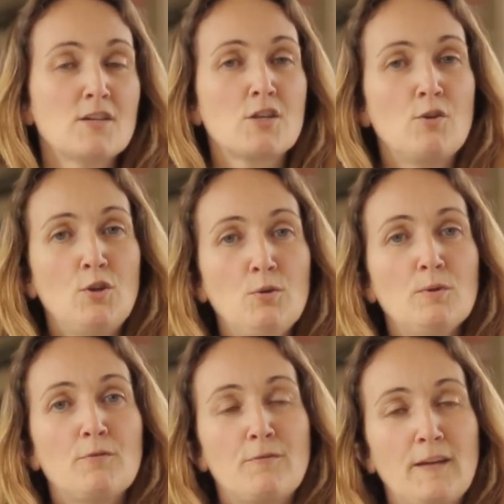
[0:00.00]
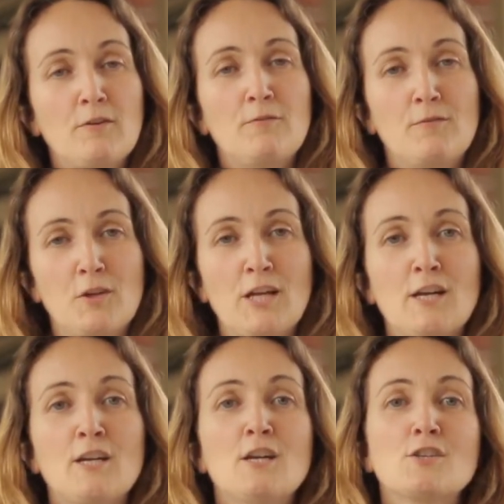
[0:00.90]
So you will feel
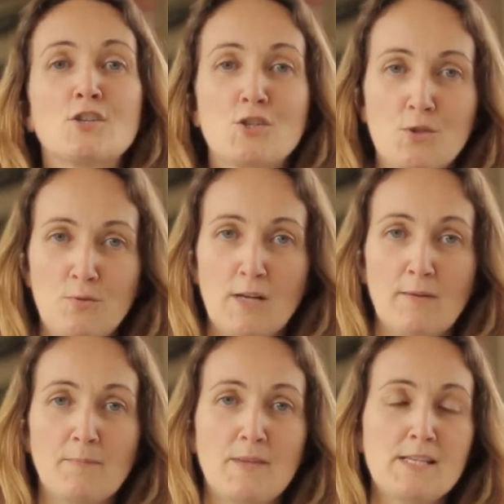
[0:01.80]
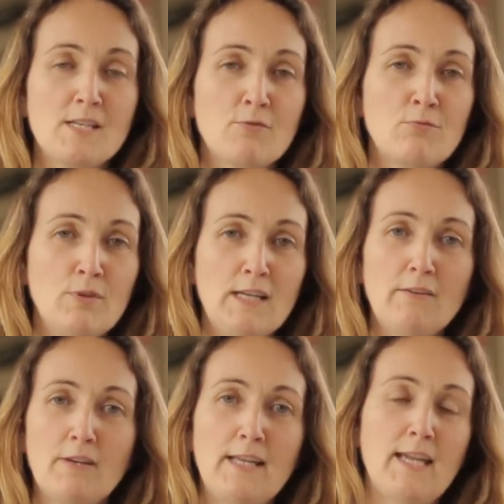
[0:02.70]
fuller sooner. This is a
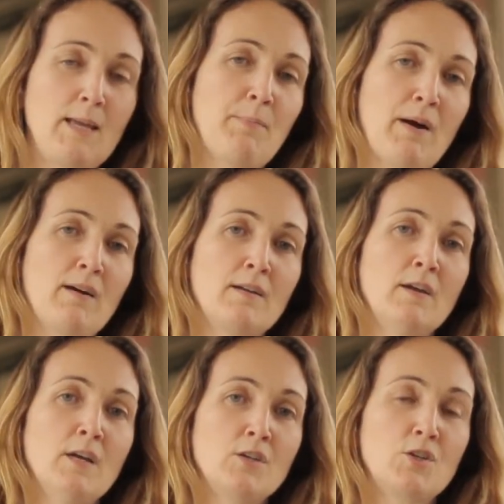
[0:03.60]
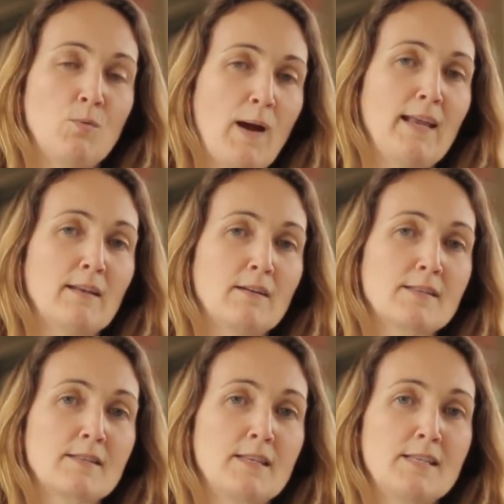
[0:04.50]
really, really key part to weight
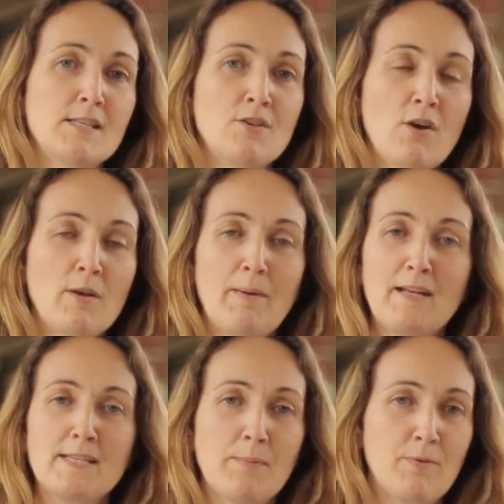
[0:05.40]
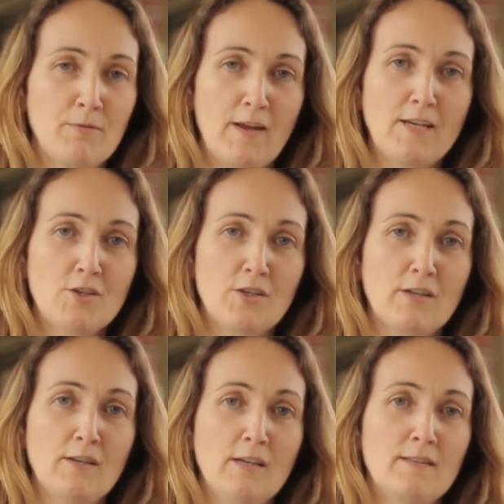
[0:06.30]
loss. This is not about deprivation.
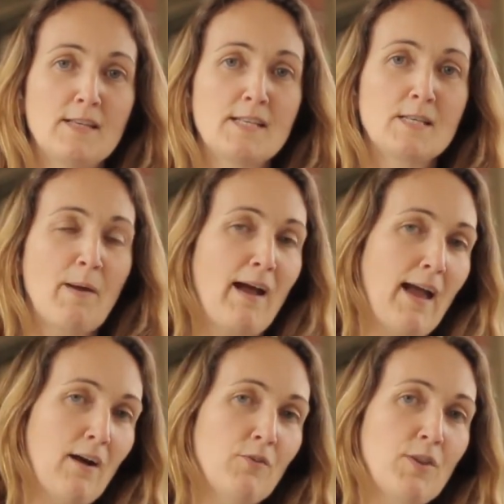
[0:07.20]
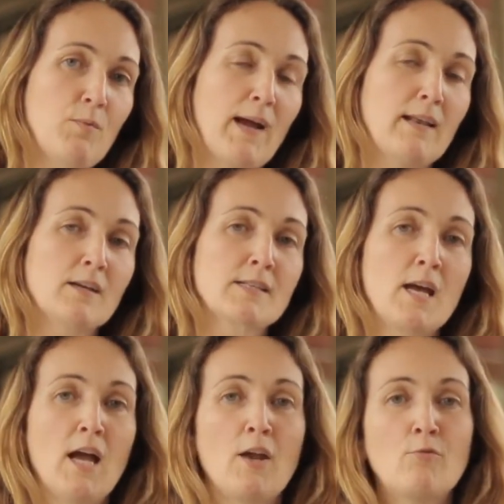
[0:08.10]
This is about healthy weight loss
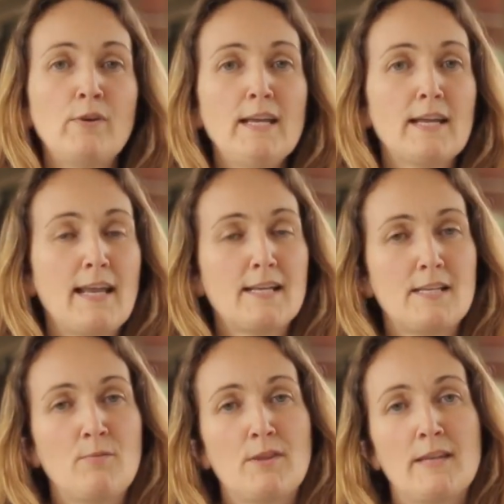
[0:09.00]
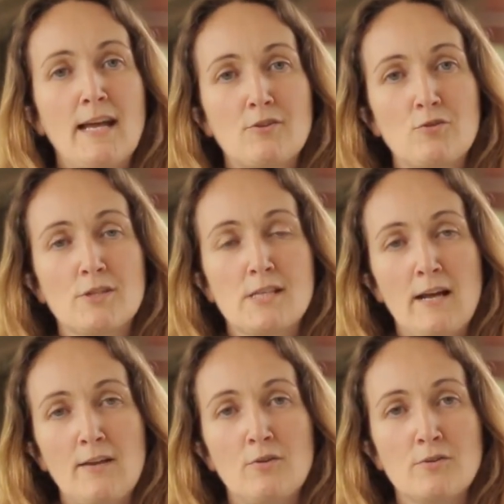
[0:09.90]
and reconnecting with the natural
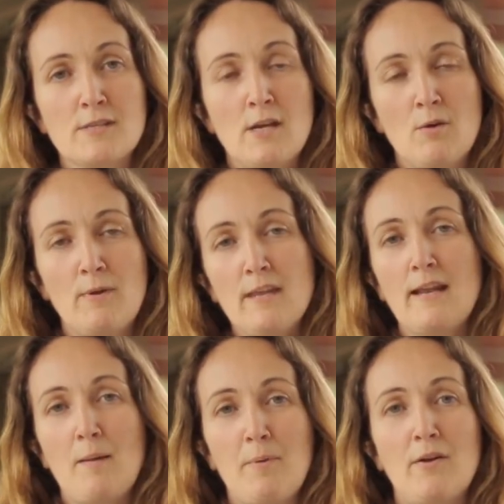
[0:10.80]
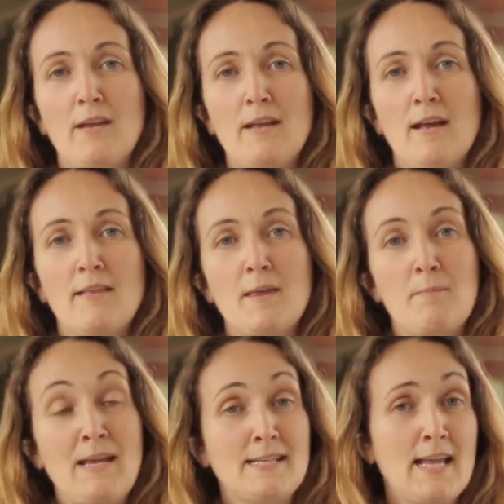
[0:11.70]
cycles within our body that
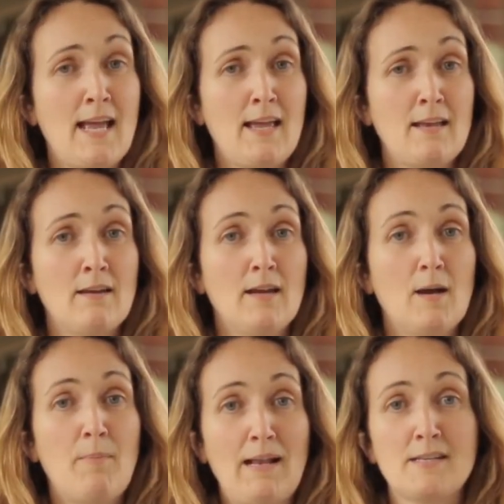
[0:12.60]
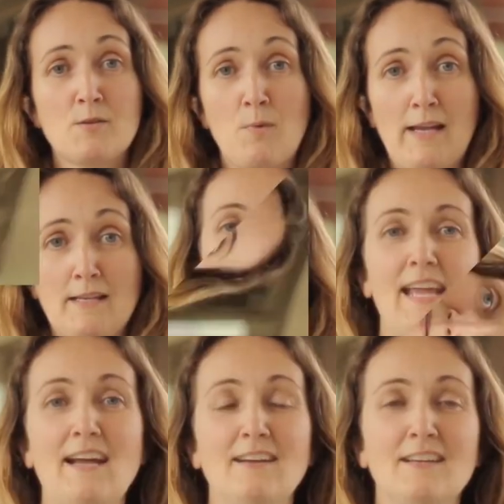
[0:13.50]
maintain a balanced weight.
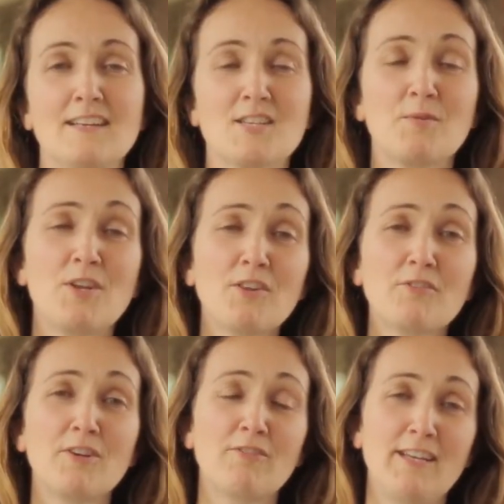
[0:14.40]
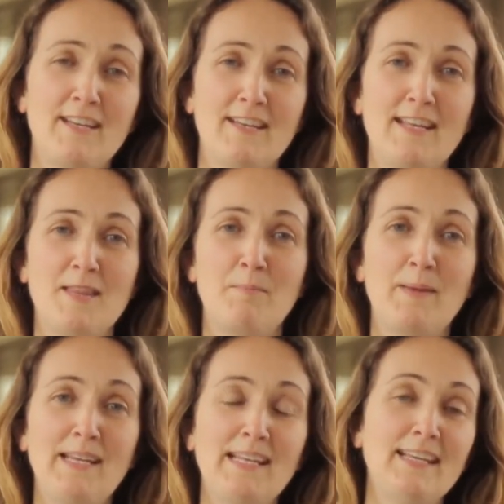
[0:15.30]
So another ingredient in the
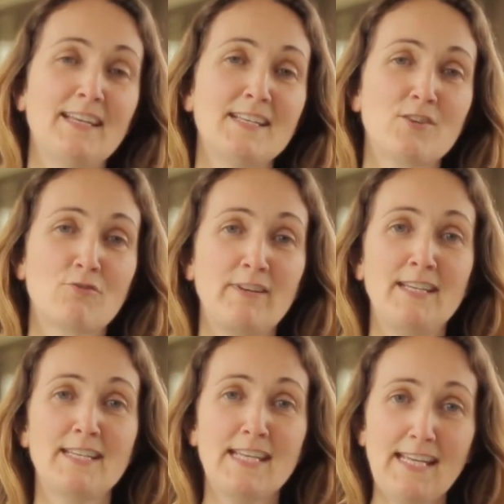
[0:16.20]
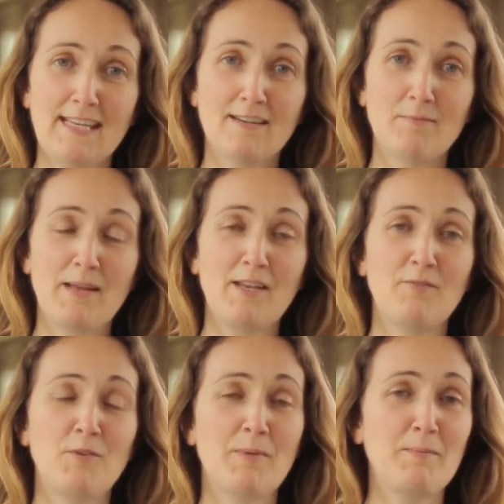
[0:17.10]
BENew is green tea. Many
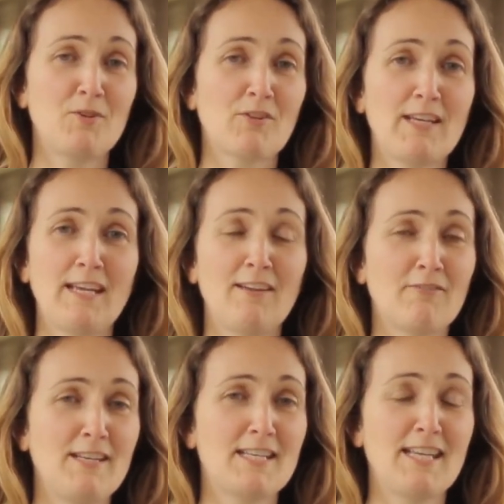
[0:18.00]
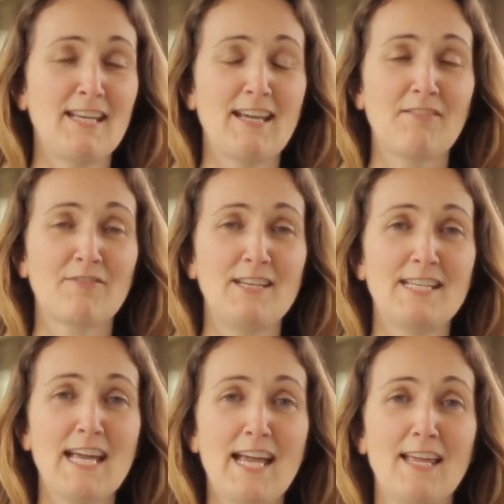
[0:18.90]
of you may be drinking green tea every
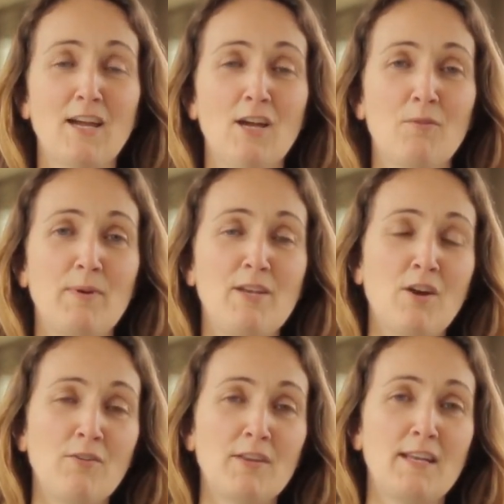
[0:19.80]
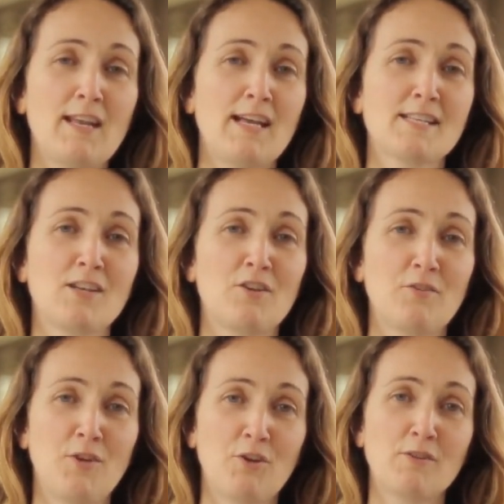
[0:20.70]
day. We know that it has a lot
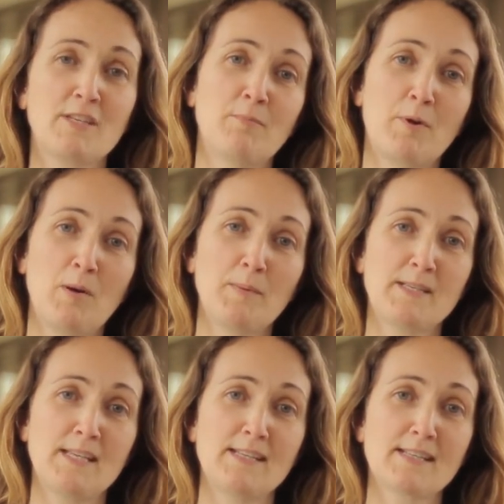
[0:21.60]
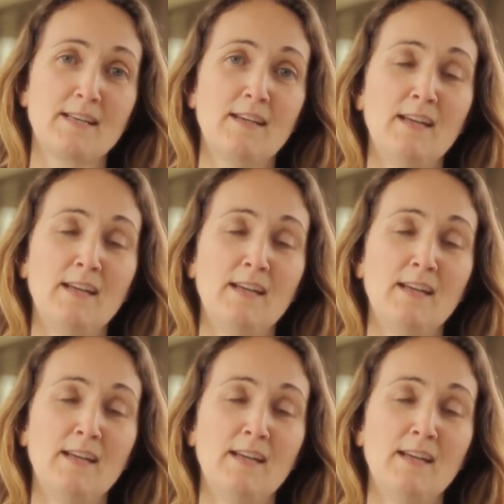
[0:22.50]
of curative properties.